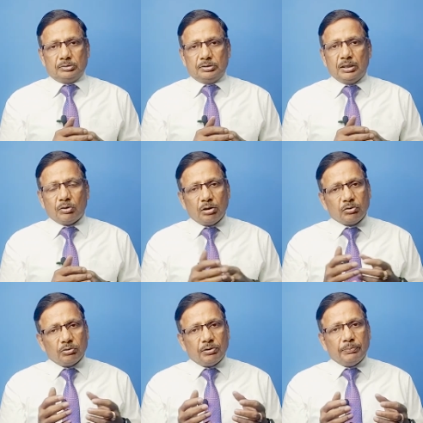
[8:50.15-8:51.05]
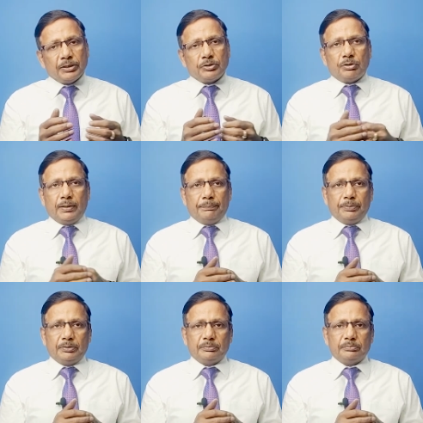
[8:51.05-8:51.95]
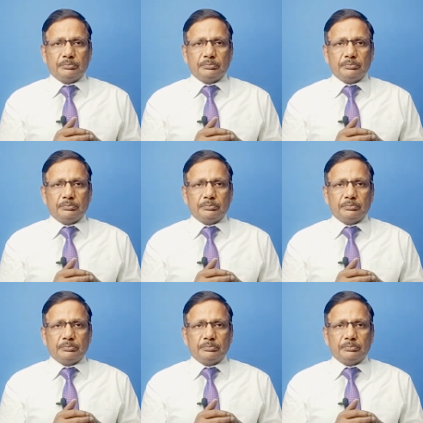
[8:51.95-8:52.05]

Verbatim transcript: That also will make you happy.